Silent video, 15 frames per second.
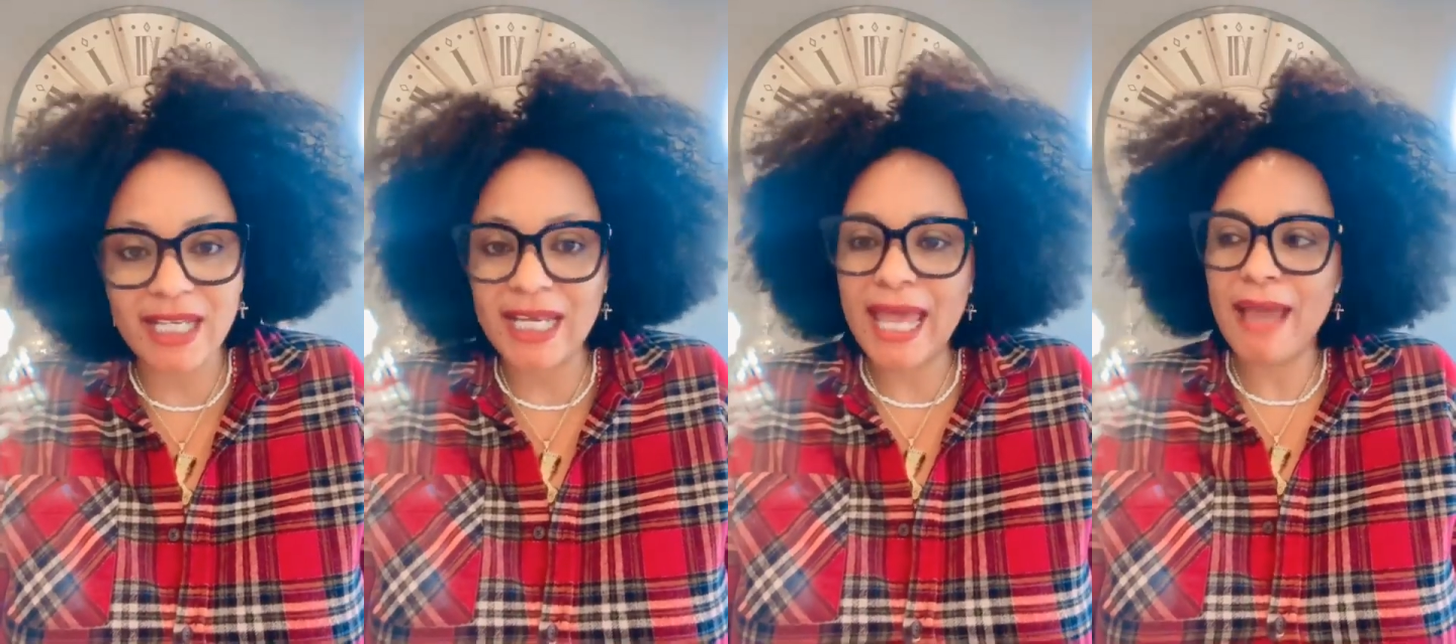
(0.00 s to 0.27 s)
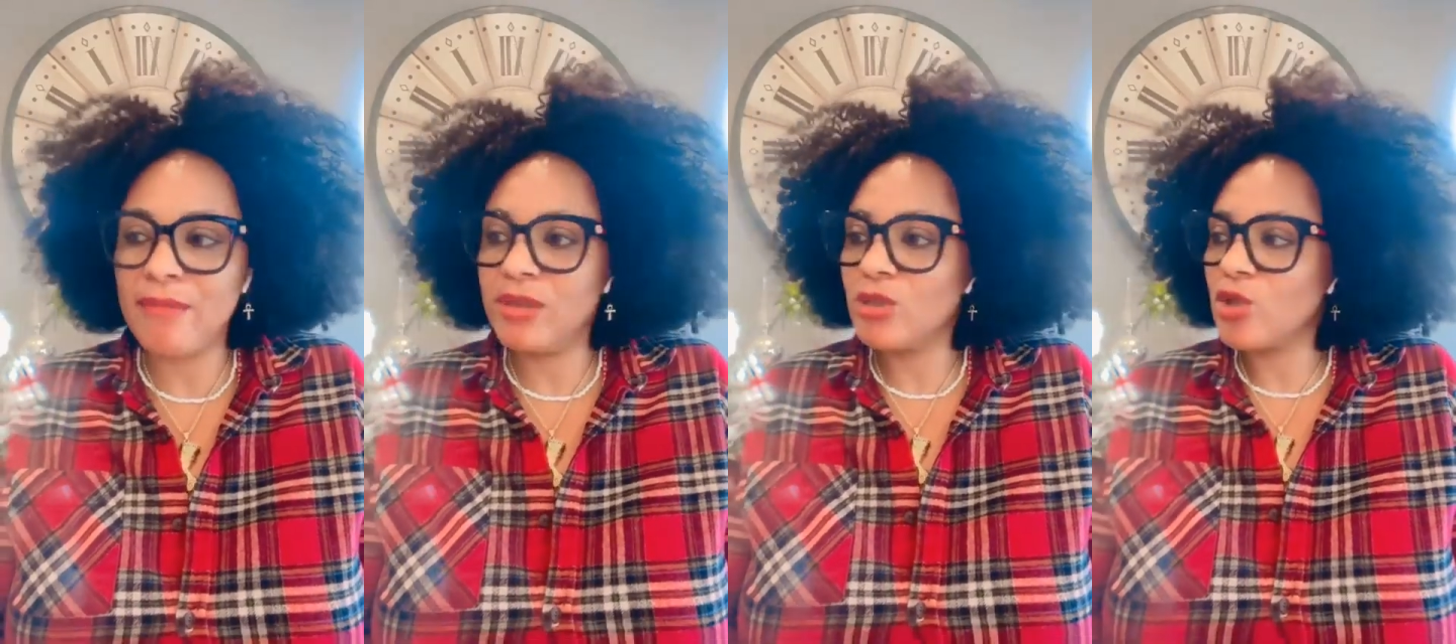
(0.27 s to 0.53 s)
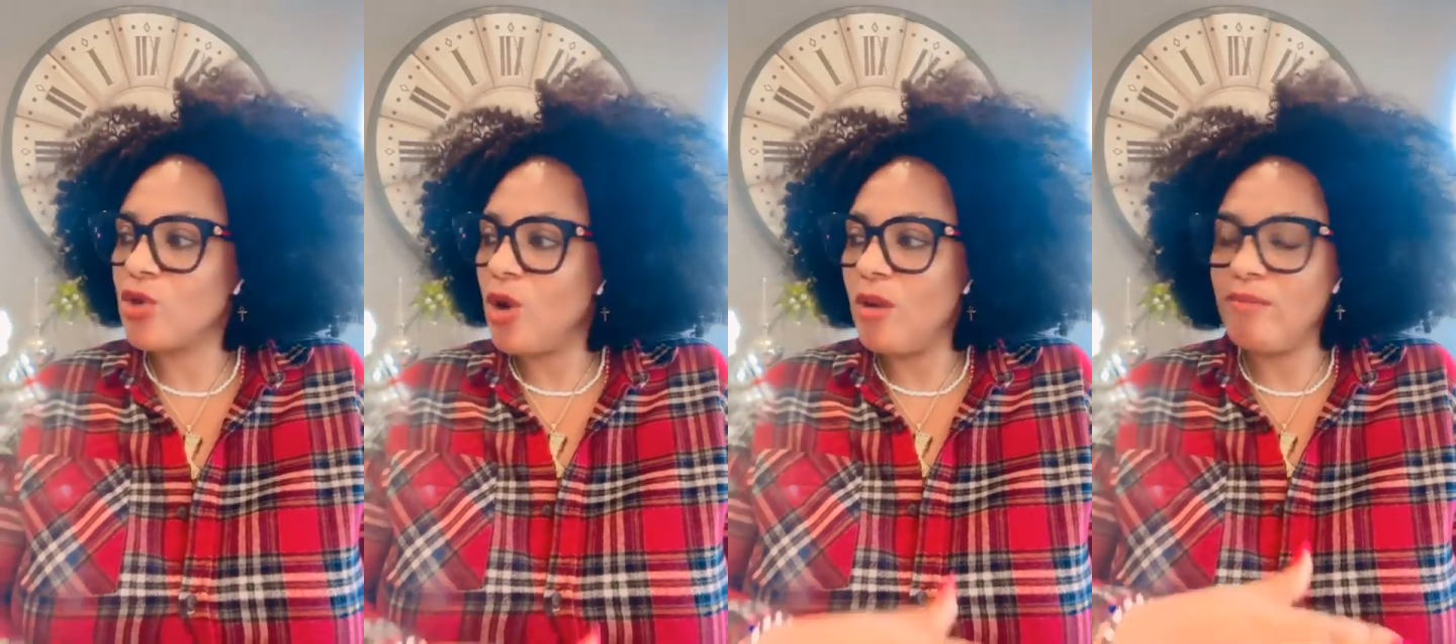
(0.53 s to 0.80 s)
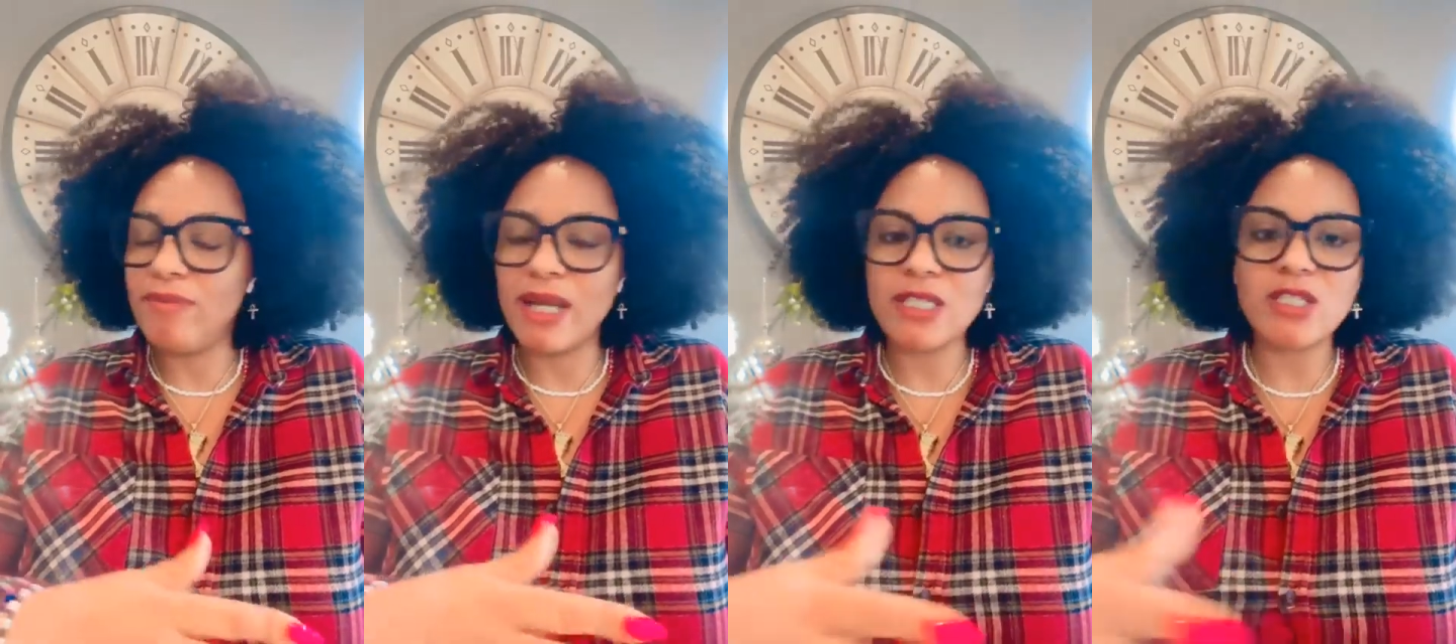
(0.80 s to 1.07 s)
a lab and grow
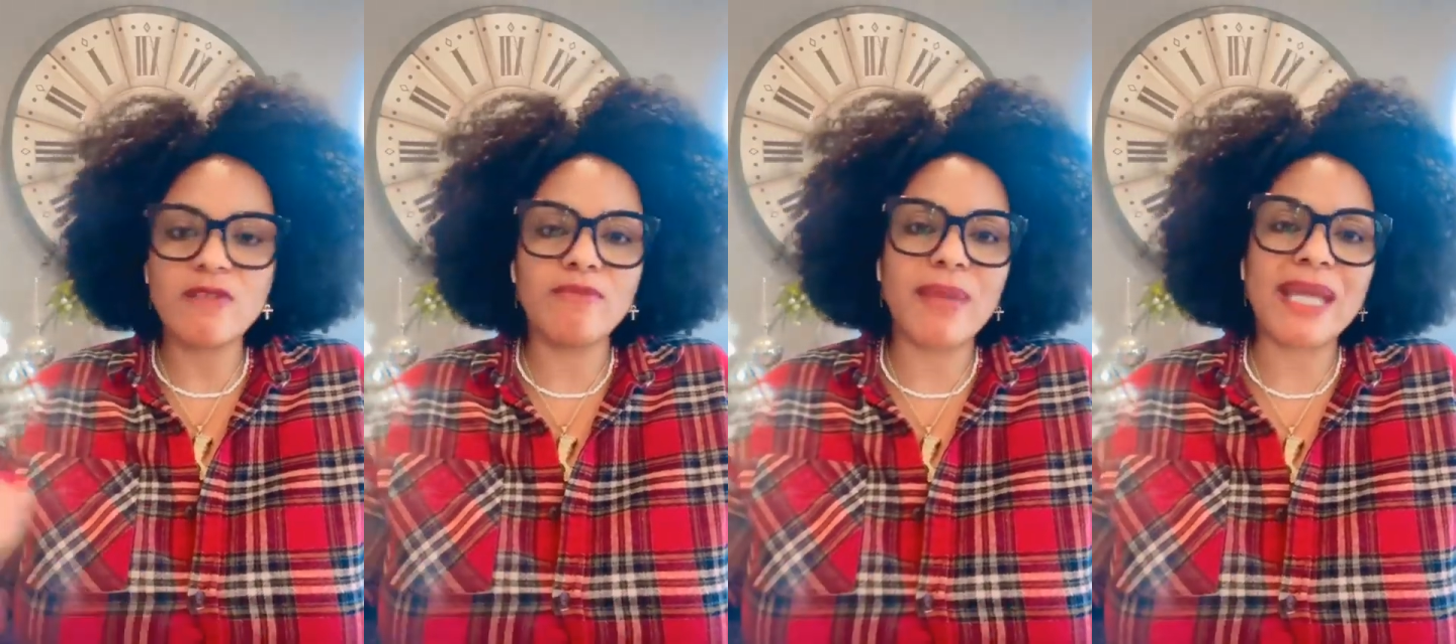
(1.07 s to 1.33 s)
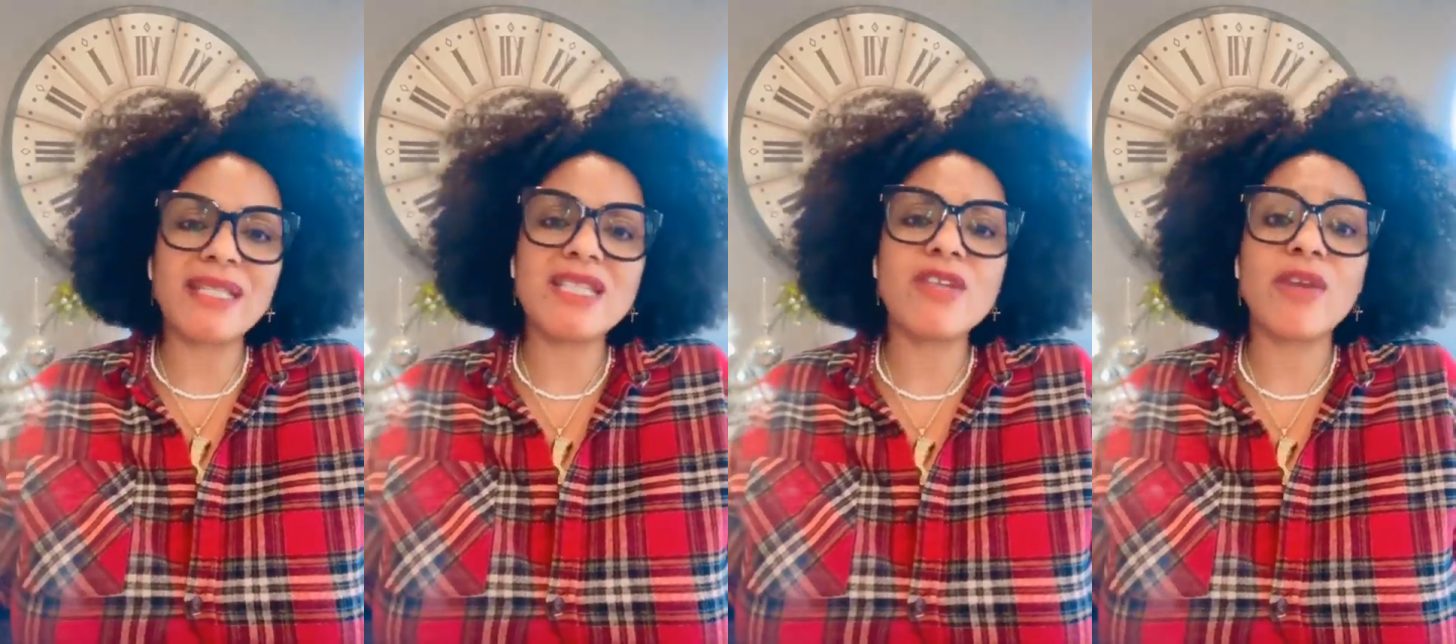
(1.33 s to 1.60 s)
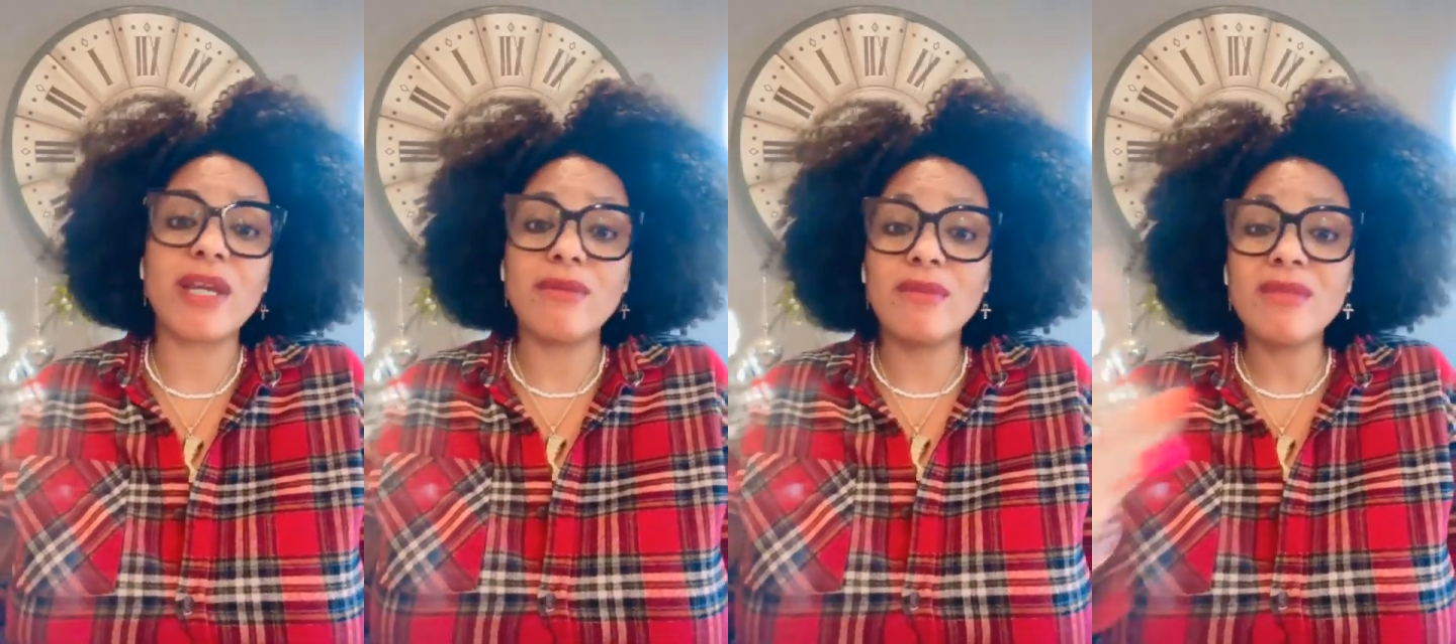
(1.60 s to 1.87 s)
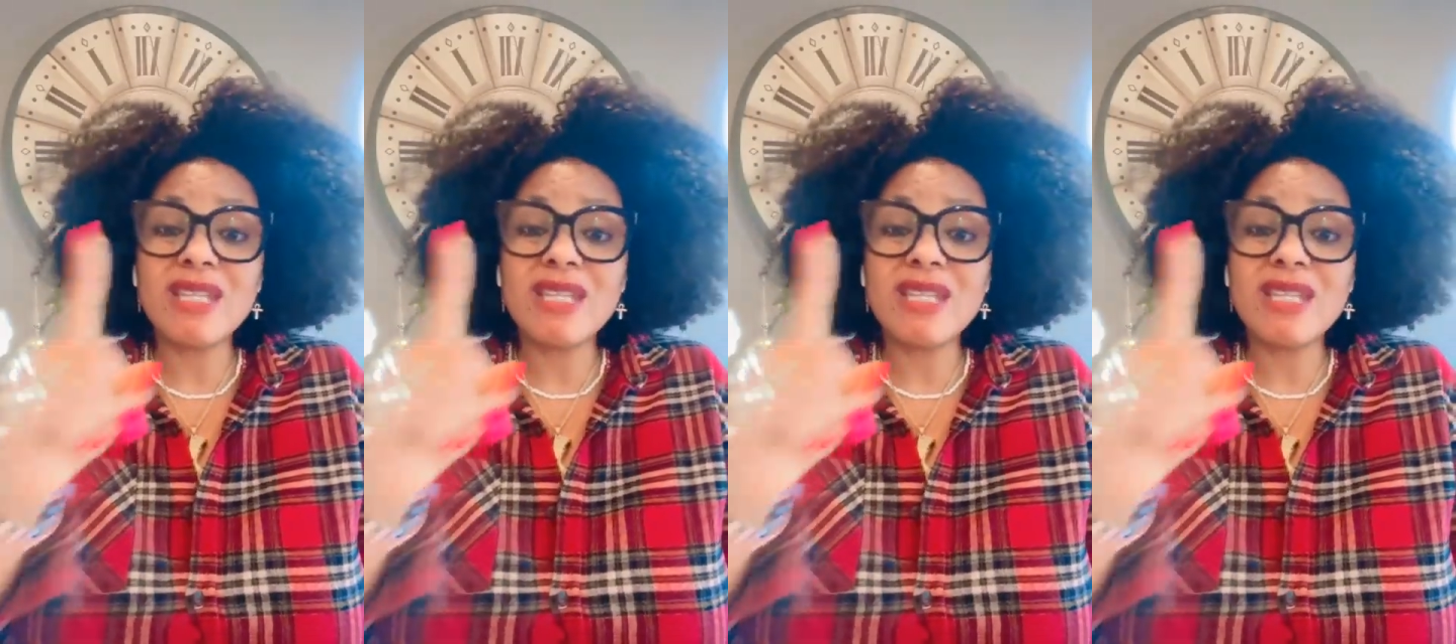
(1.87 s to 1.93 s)
a bunch of bacteria.